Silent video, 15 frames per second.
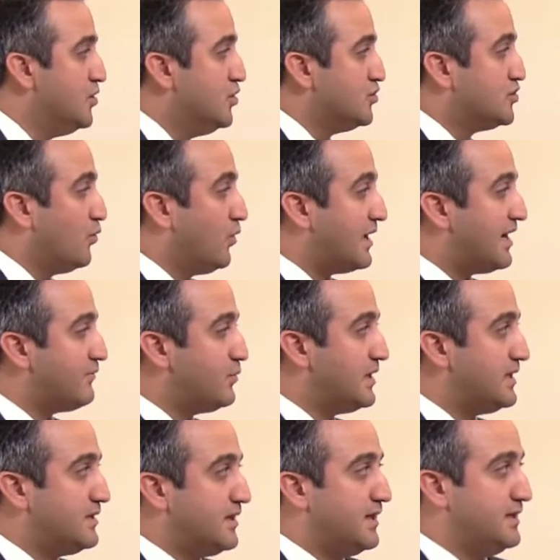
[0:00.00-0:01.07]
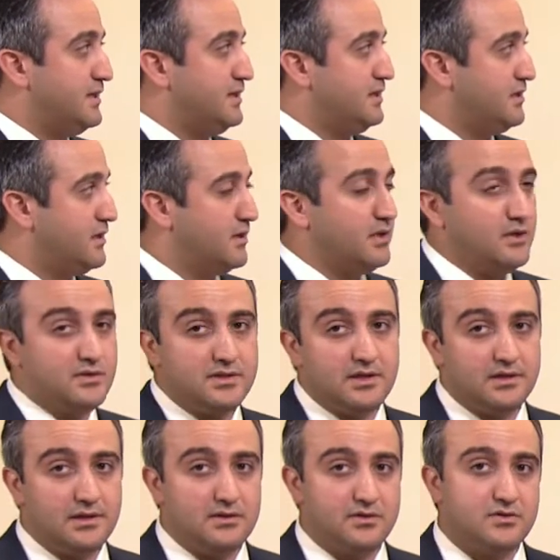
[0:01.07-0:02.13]
So what have we done here at
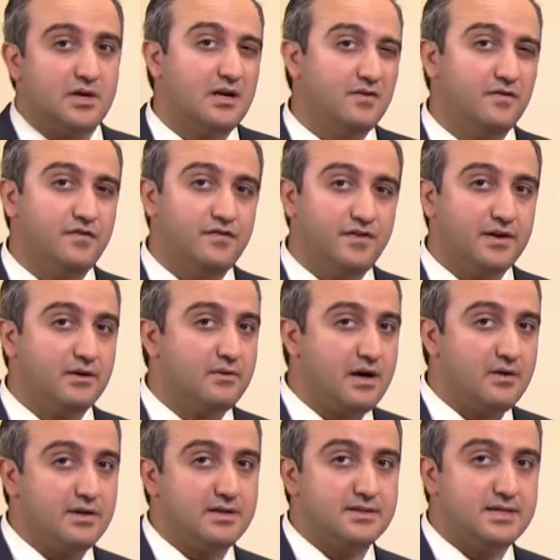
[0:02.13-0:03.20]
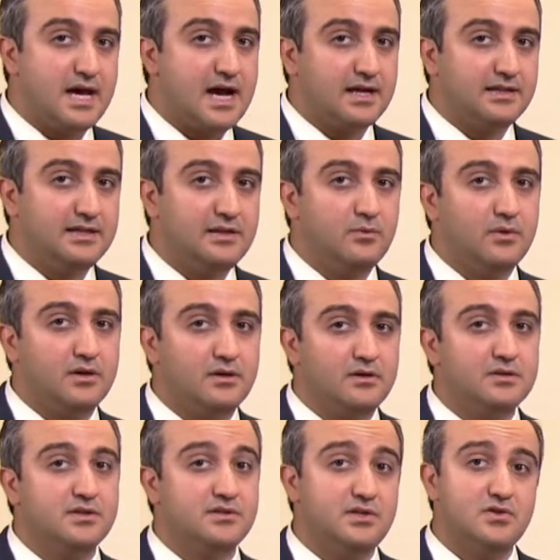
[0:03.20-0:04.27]
UCLA to try to figure out exactly where
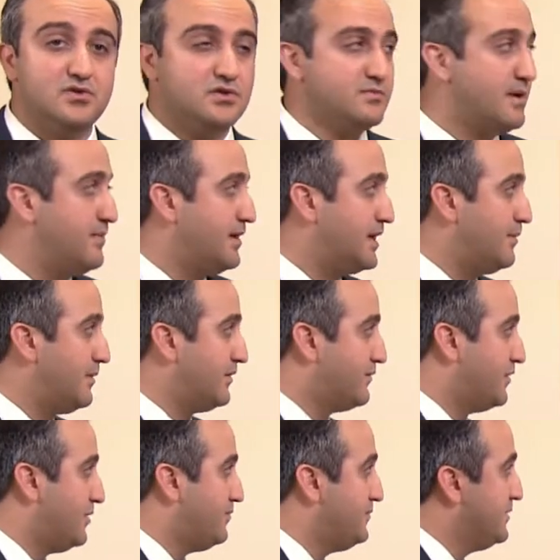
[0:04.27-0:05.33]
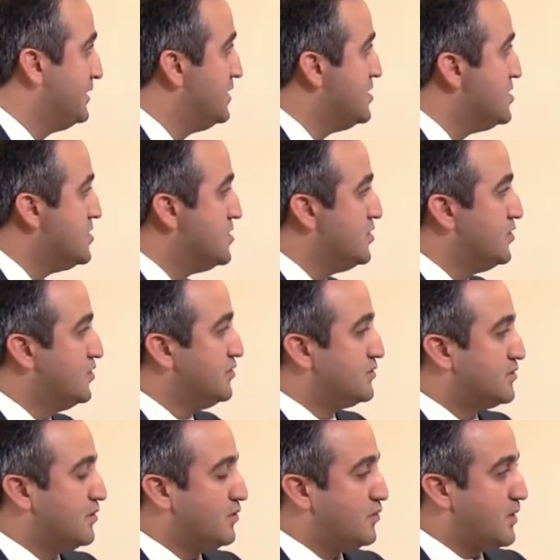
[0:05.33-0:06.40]
the seizures may be coming from?
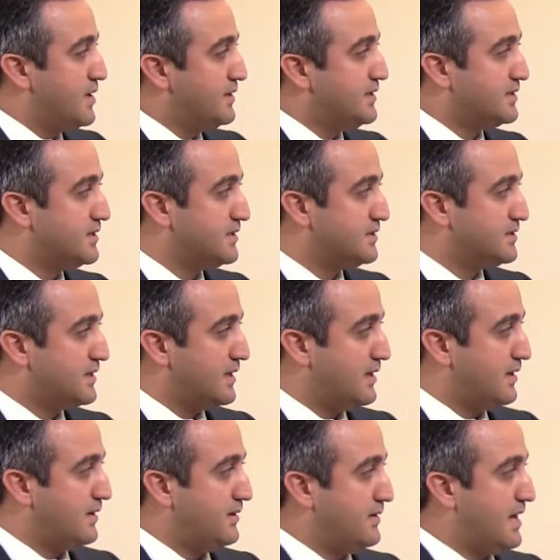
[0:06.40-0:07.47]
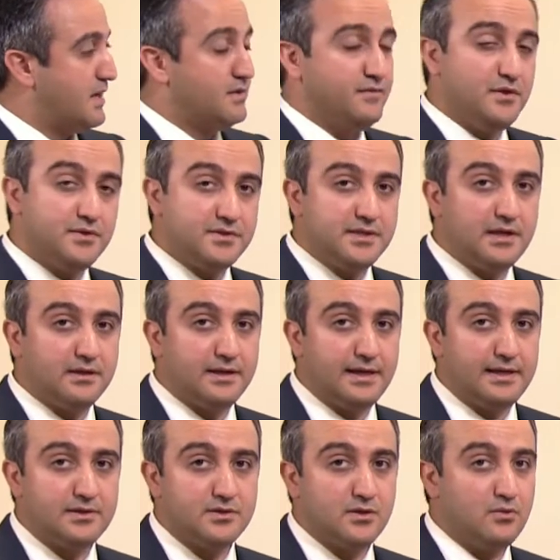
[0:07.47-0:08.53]
So this is uh, out of
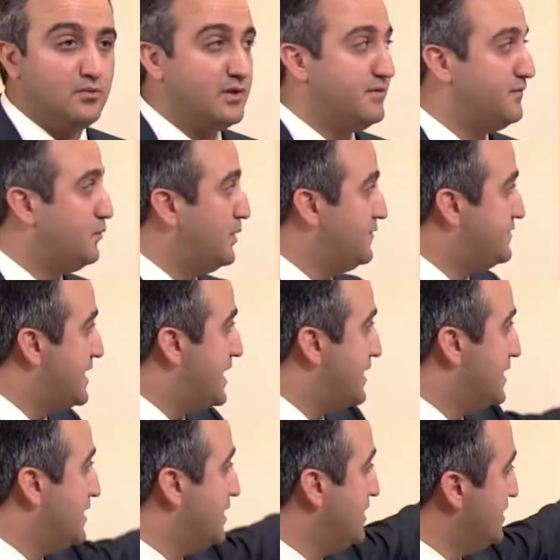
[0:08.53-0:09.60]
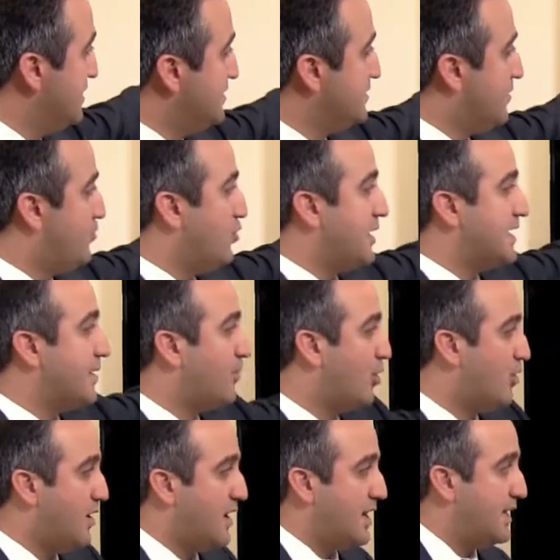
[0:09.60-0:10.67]
UCLA. So we've, we've taken the brain
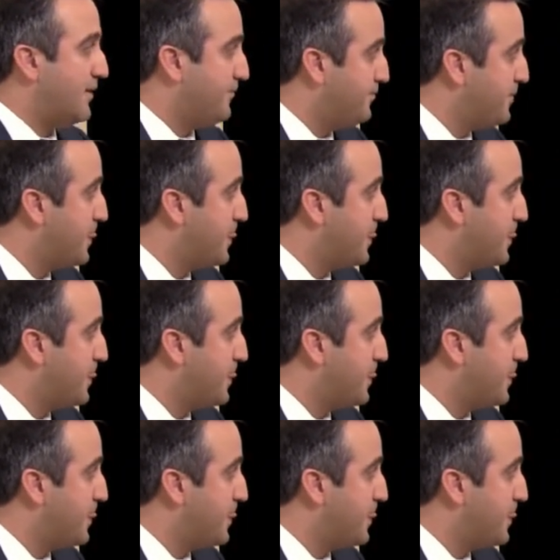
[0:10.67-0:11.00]
MRI